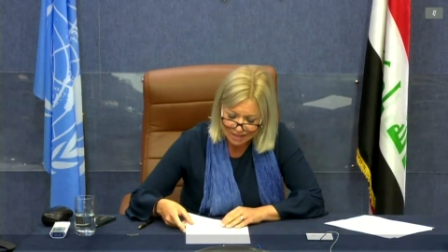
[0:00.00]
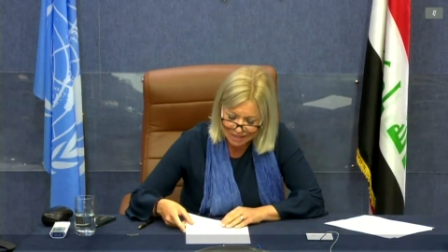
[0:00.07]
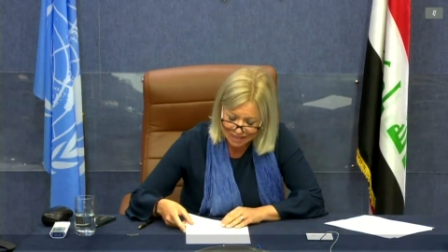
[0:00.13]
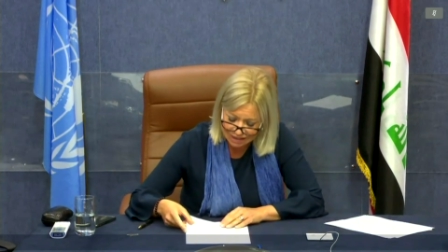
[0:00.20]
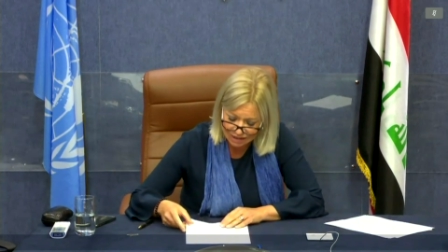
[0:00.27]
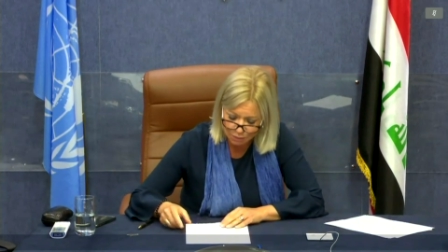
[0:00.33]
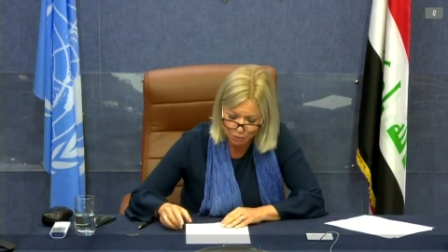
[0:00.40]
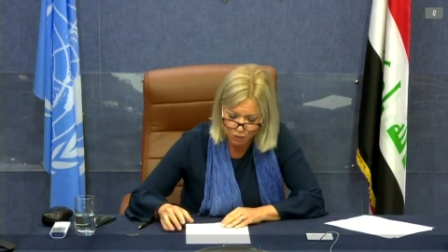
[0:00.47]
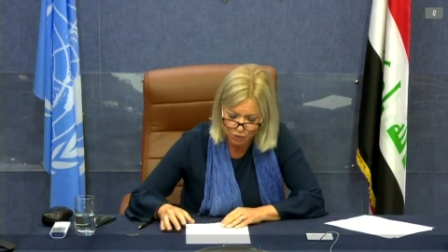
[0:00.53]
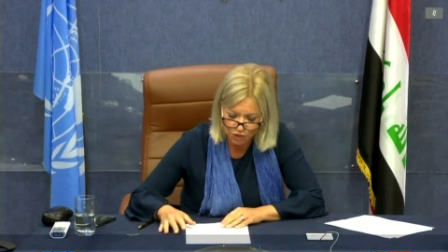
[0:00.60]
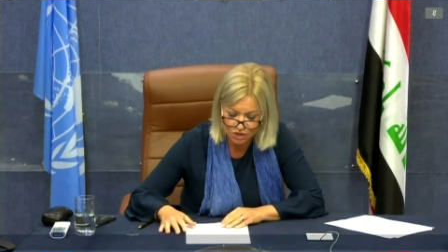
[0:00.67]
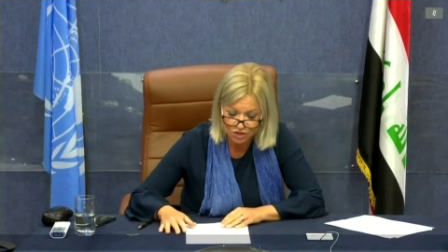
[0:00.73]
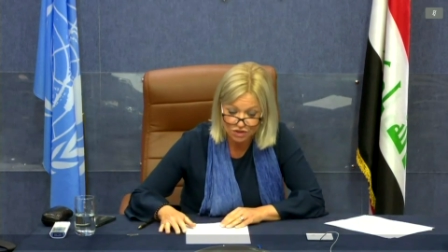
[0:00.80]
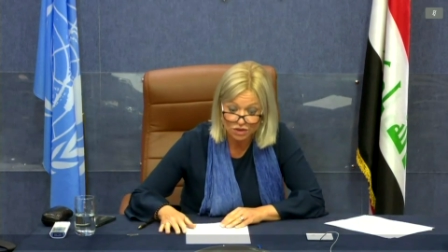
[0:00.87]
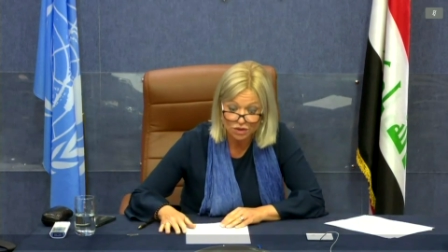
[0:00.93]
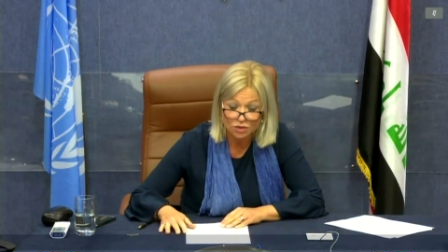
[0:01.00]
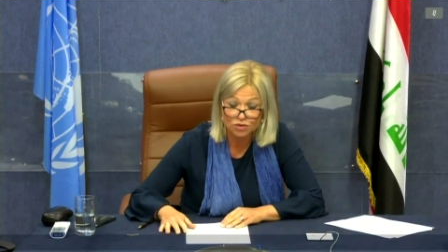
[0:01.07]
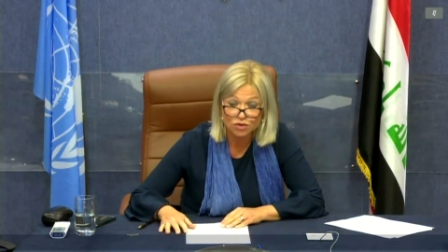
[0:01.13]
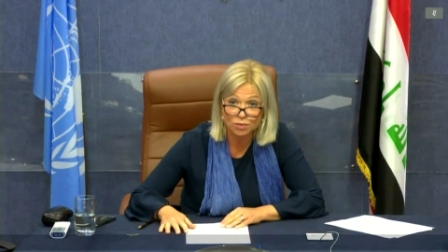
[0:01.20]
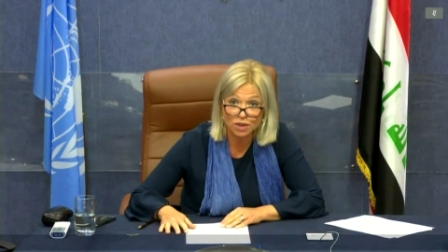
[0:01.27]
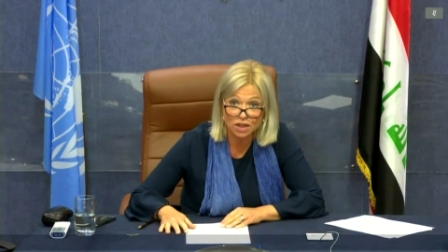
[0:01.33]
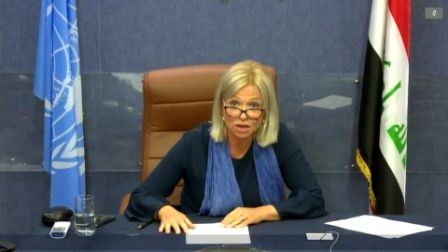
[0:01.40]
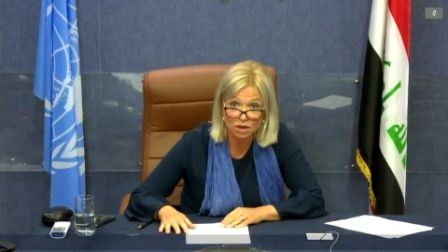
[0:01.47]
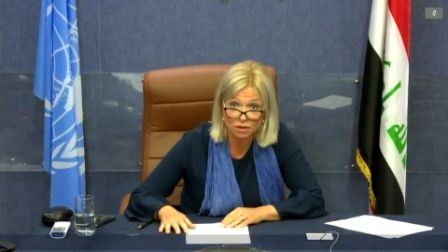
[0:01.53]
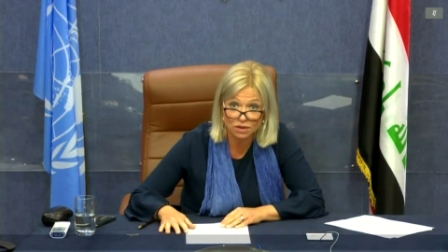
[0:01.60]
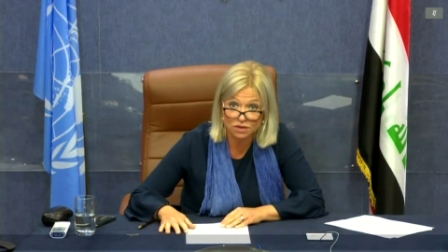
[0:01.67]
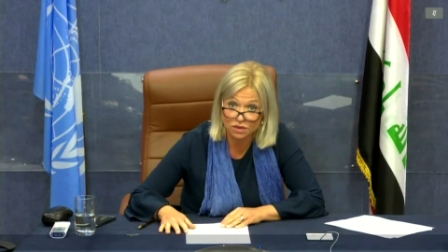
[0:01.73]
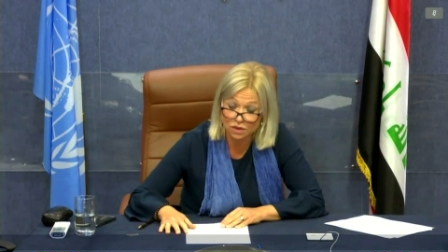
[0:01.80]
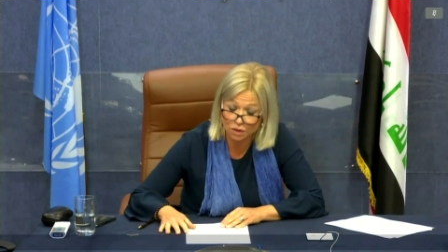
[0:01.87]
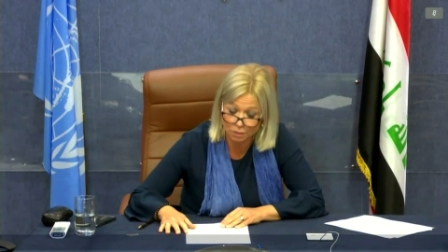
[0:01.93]
can emerge from the
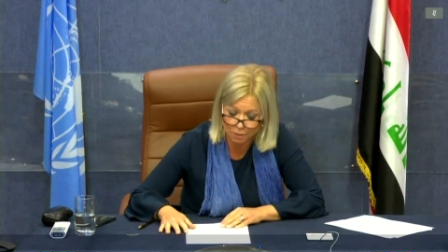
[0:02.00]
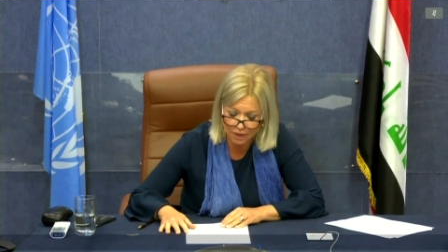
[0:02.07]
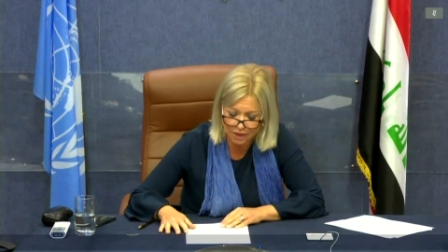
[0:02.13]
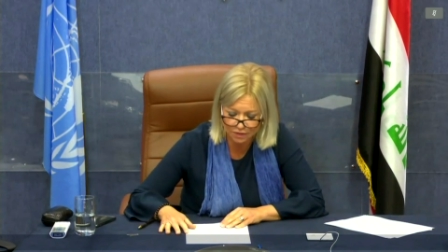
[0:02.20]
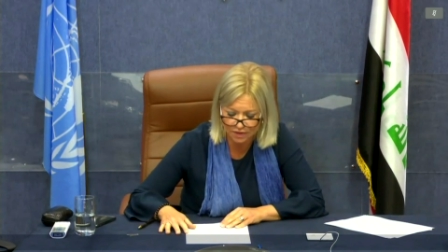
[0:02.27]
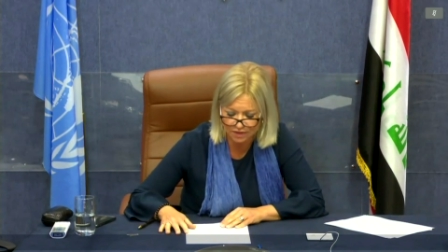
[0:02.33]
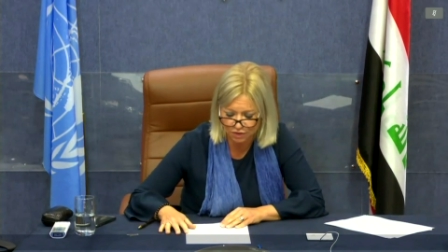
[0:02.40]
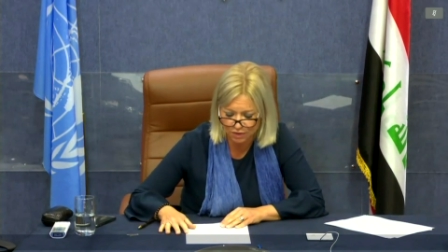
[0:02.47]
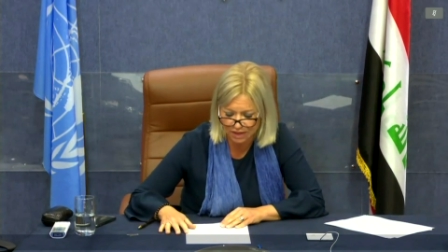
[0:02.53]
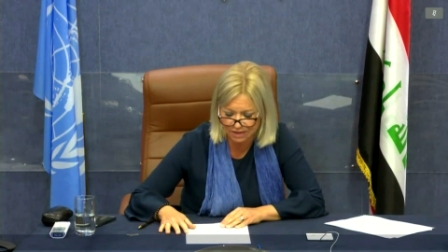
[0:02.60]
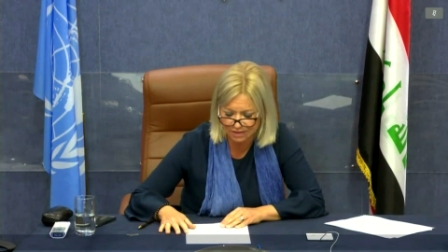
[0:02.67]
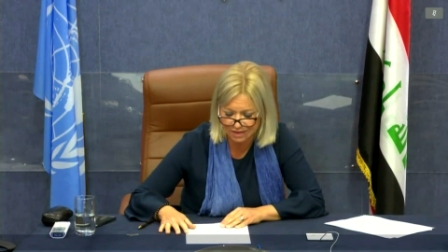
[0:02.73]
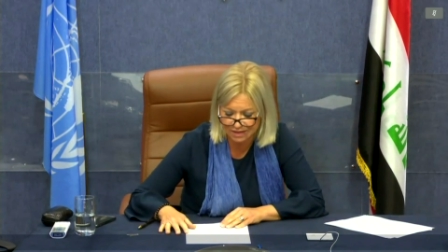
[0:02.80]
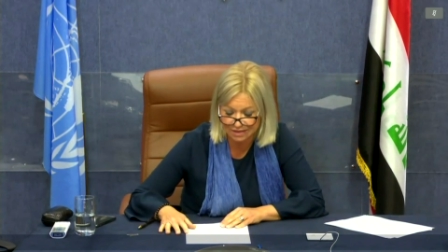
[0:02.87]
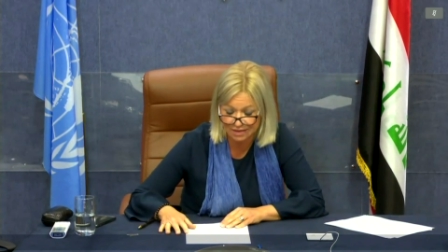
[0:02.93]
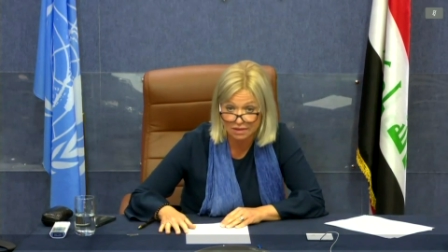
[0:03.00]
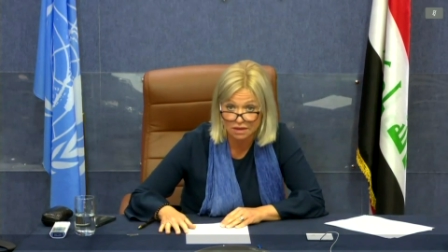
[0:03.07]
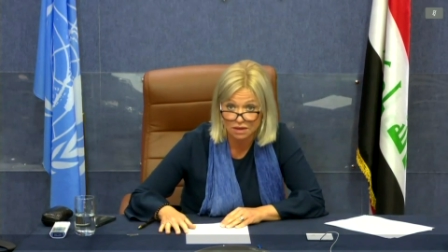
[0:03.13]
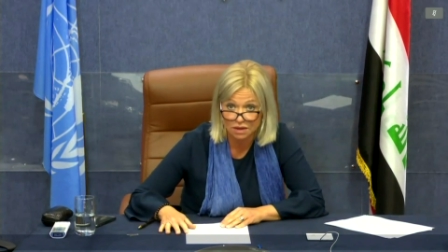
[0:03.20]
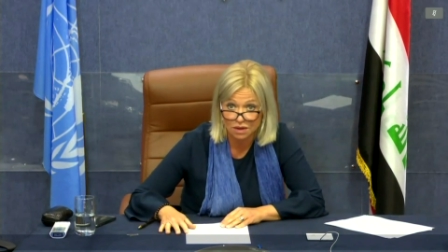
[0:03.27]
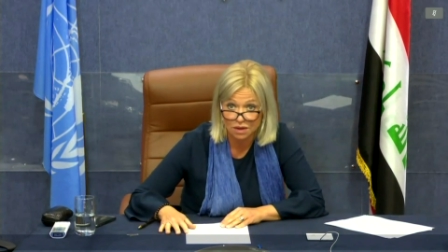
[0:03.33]
current compounded crisis.